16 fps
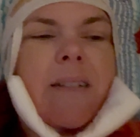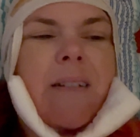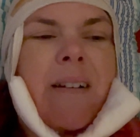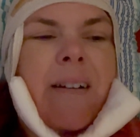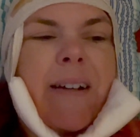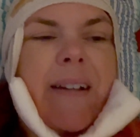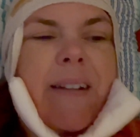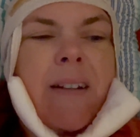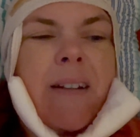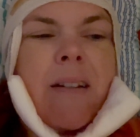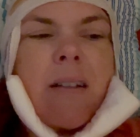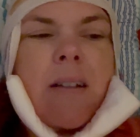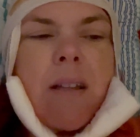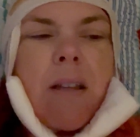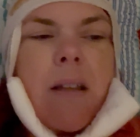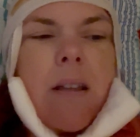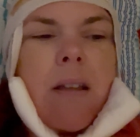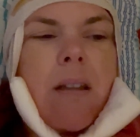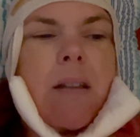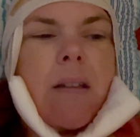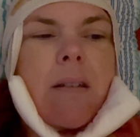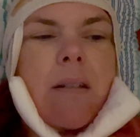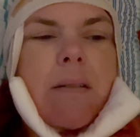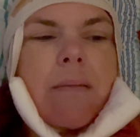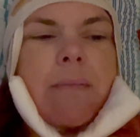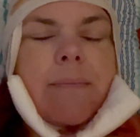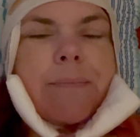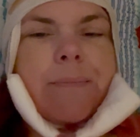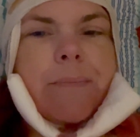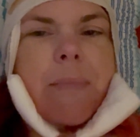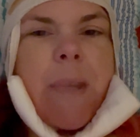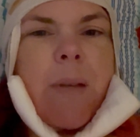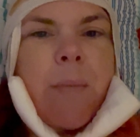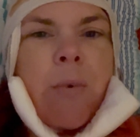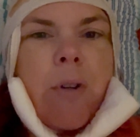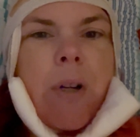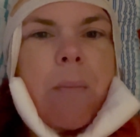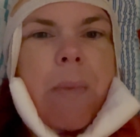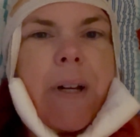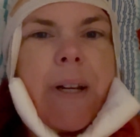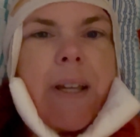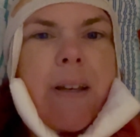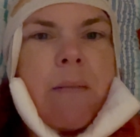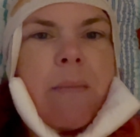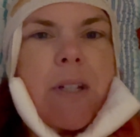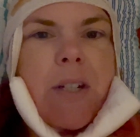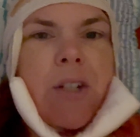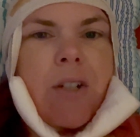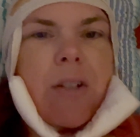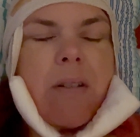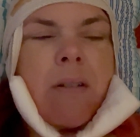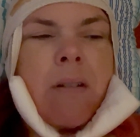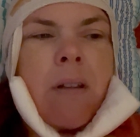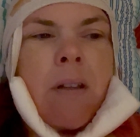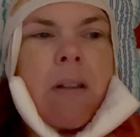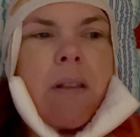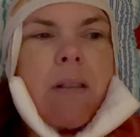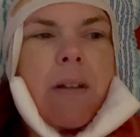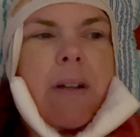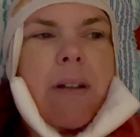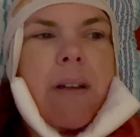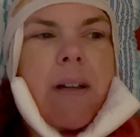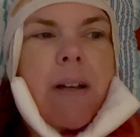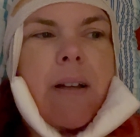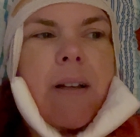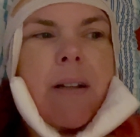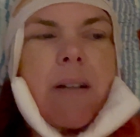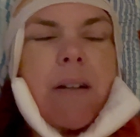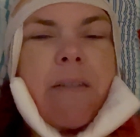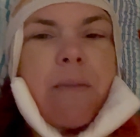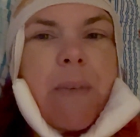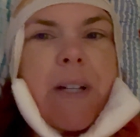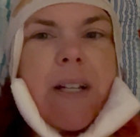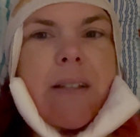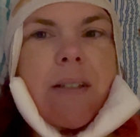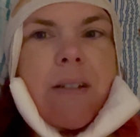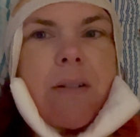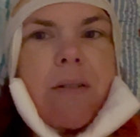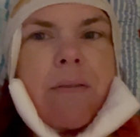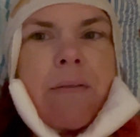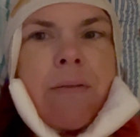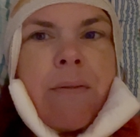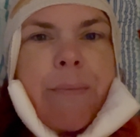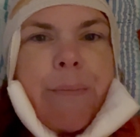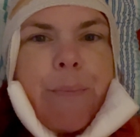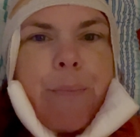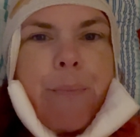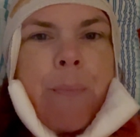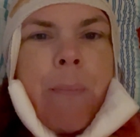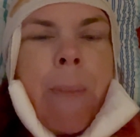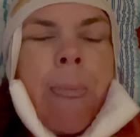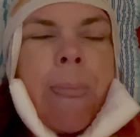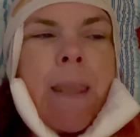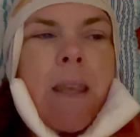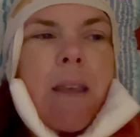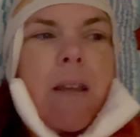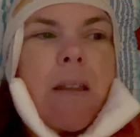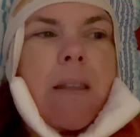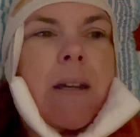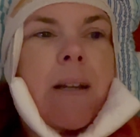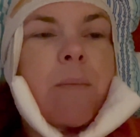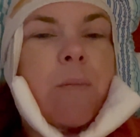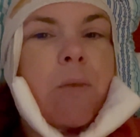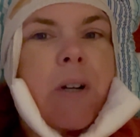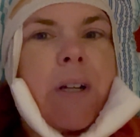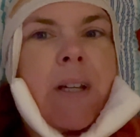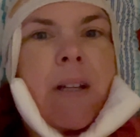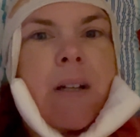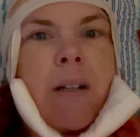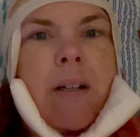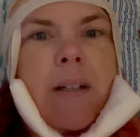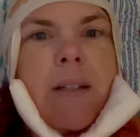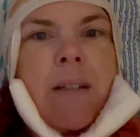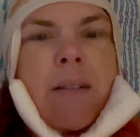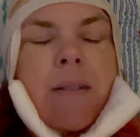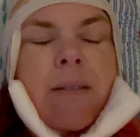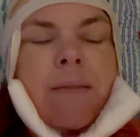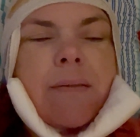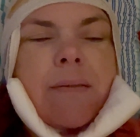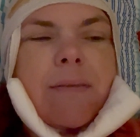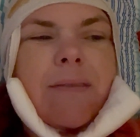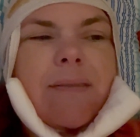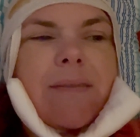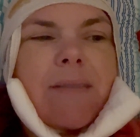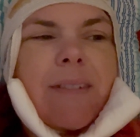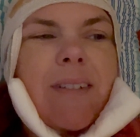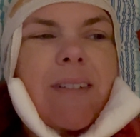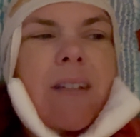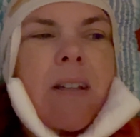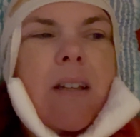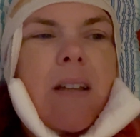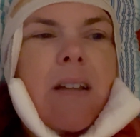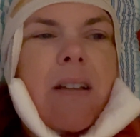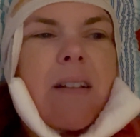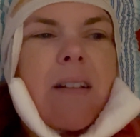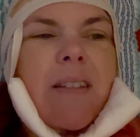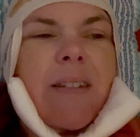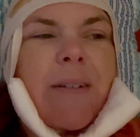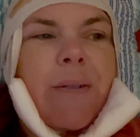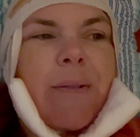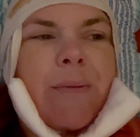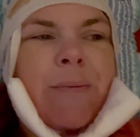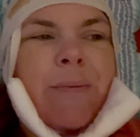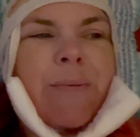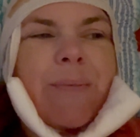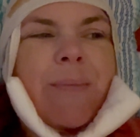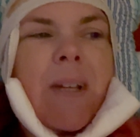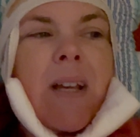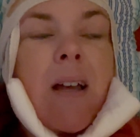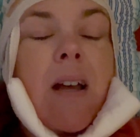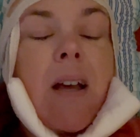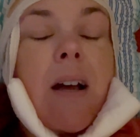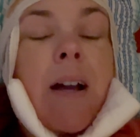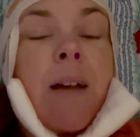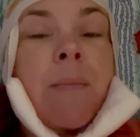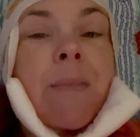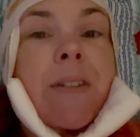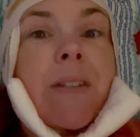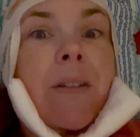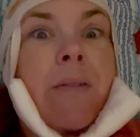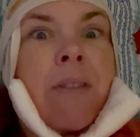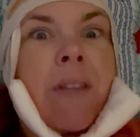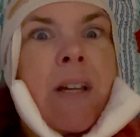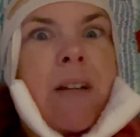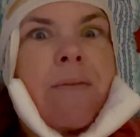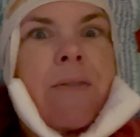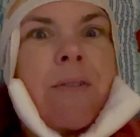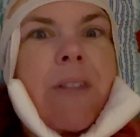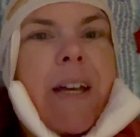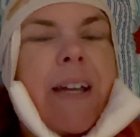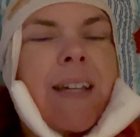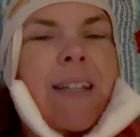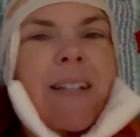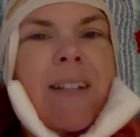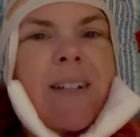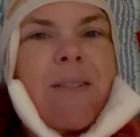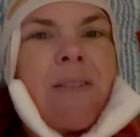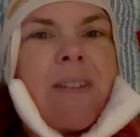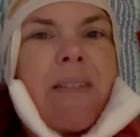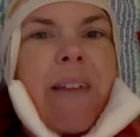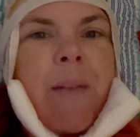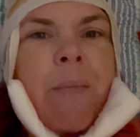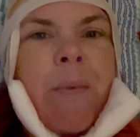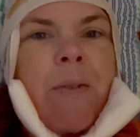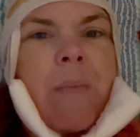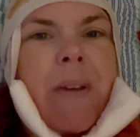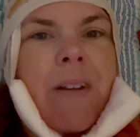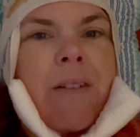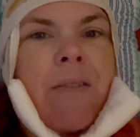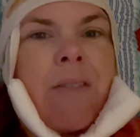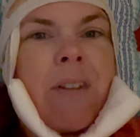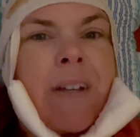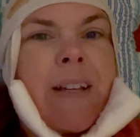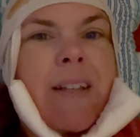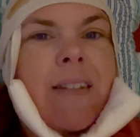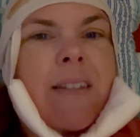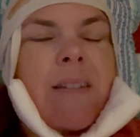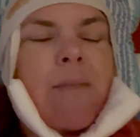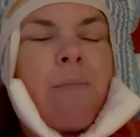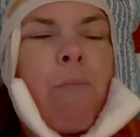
on my poor body image that I had of myself that I'm working on. So I'm so thankful that he didn't do the lipo in my inner thighs.